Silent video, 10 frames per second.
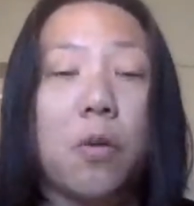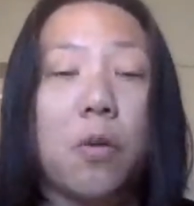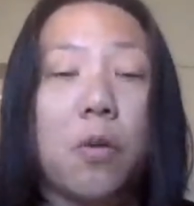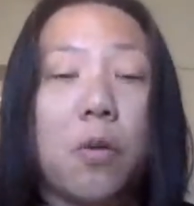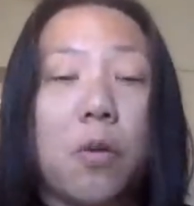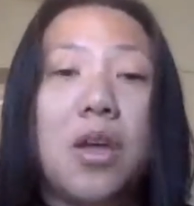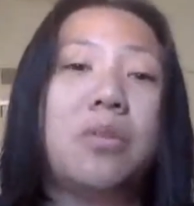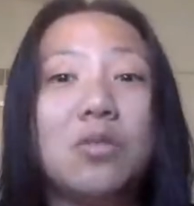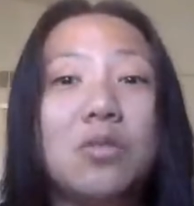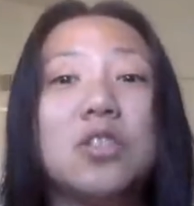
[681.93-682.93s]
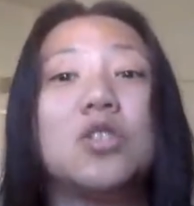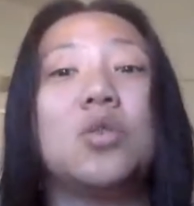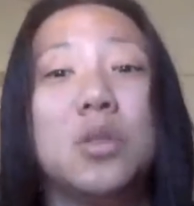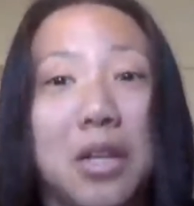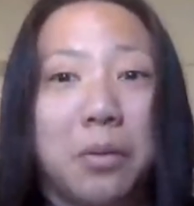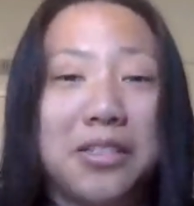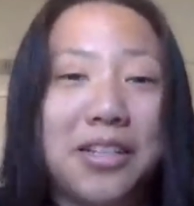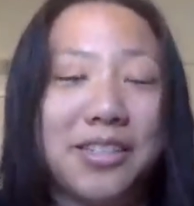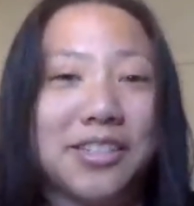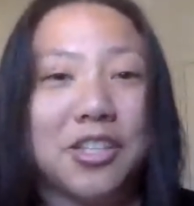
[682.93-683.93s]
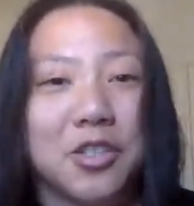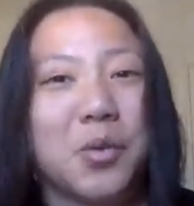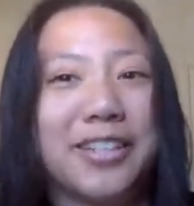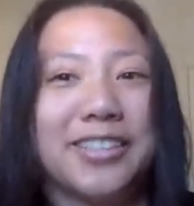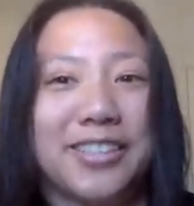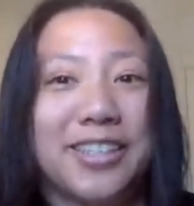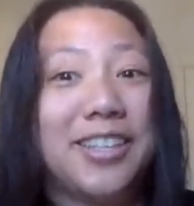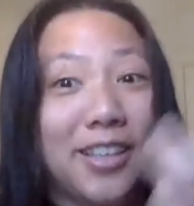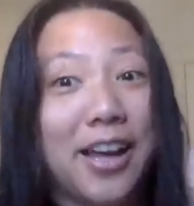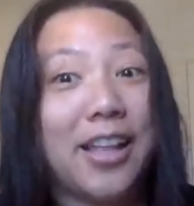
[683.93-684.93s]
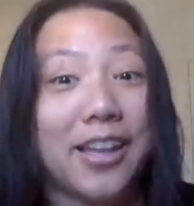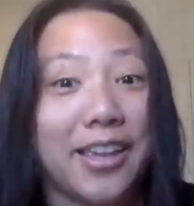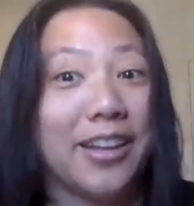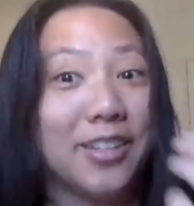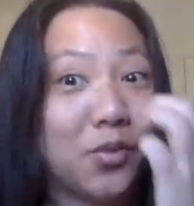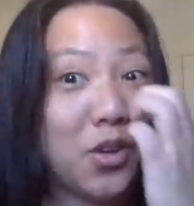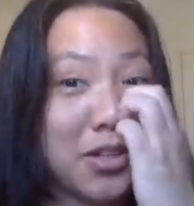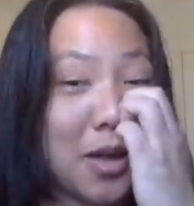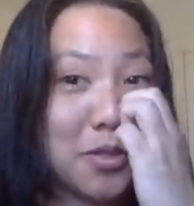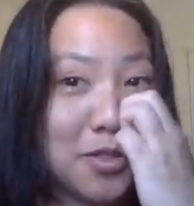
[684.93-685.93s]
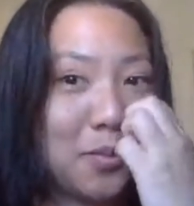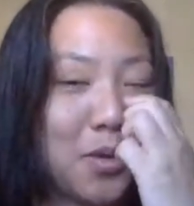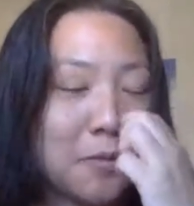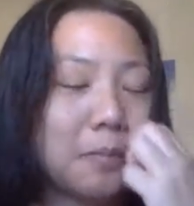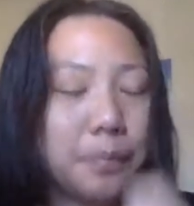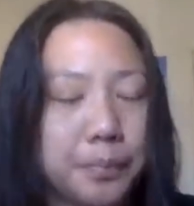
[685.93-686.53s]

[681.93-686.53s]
That means you don't have to do as many playtesting sessions, right? Because again, it's very time consuming.